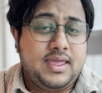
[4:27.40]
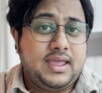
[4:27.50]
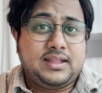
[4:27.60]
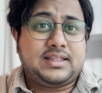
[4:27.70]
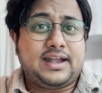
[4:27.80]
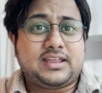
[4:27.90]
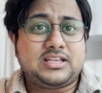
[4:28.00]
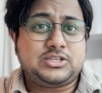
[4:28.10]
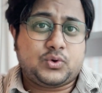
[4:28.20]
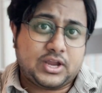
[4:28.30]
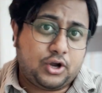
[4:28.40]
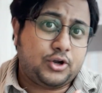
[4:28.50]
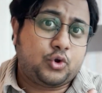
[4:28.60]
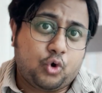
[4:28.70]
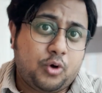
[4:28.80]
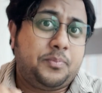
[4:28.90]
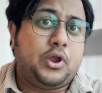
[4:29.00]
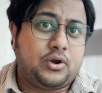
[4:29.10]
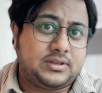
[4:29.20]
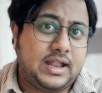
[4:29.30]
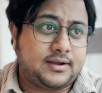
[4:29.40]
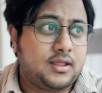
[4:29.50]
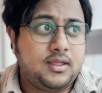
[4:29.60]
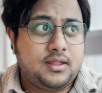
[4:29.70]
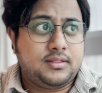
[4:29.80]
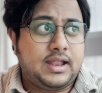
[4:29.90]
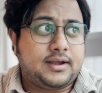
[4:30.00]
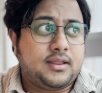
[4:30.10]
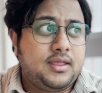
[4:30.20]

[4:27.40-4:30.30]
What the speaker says: In that case, you cannot go beyond that